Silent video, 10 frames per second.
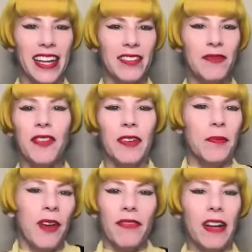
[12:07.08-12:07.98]
it can
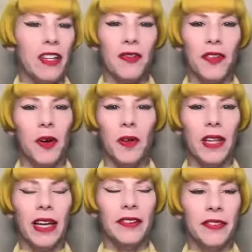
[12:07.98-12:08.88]
affect you for your
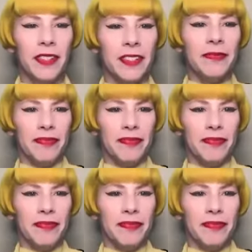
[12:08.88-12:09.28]
whole life.